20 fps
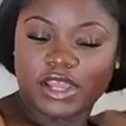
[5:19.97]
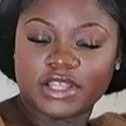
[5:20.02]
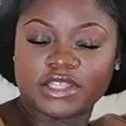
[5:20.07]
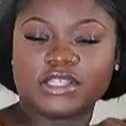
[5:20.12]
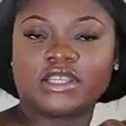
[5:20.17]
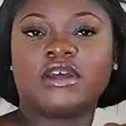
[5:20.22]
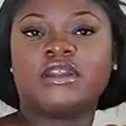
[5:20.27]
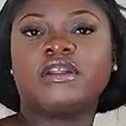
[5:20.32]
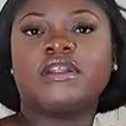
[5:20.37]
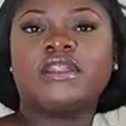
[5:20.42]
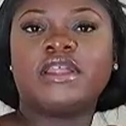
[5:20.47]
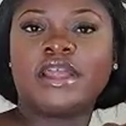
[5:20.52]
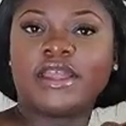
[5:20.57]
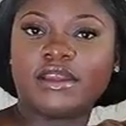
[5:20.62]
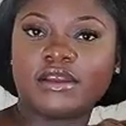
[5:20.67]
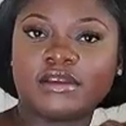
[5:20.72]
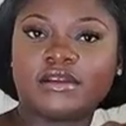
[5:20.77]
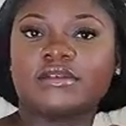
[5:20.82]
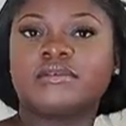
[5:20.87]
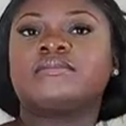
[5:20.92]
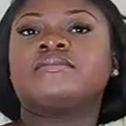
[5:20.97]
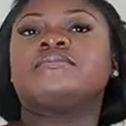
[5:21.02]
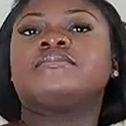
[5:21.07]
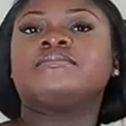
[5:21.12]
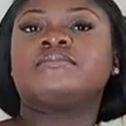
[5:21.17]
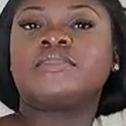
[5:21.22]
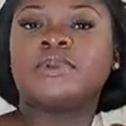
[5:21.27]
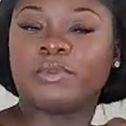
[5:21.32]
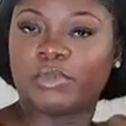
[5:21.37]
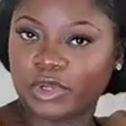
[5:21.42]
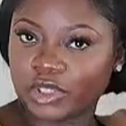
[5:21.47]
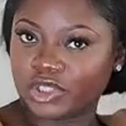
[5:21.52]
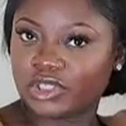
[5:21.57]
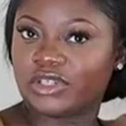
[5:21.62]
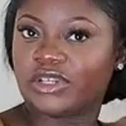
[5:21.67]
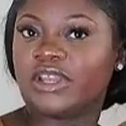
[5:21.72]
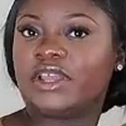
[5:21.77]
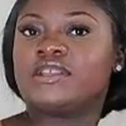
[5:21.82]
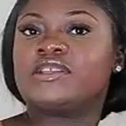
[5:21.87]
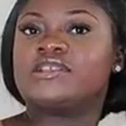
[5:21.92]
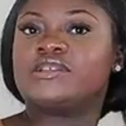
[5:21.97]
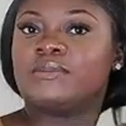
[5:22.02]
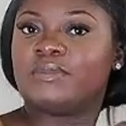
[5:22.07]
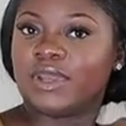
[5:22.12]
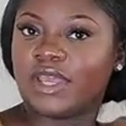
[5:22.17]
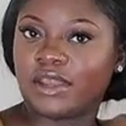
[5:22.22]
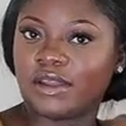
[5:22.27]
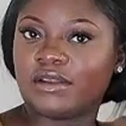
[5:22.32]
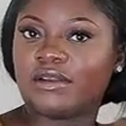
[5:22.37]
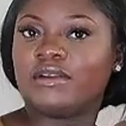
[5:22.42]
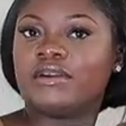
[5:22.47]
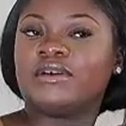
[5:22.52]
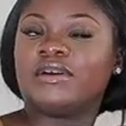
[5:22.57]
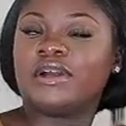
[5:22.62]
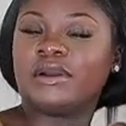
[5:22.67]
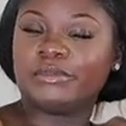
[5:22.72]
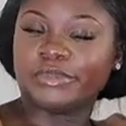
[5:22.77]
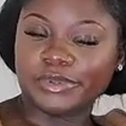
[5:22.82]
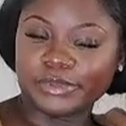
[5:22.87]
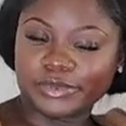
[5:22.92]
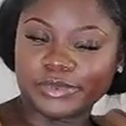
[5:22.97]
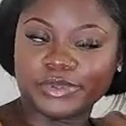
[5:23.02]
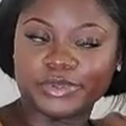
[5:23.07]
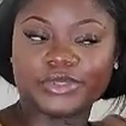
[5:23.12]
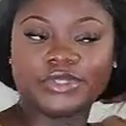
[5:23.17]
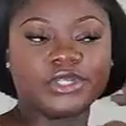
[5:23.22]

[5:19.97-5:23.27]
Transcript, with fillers: it's gonna like be pushing against the bed, not comfortable.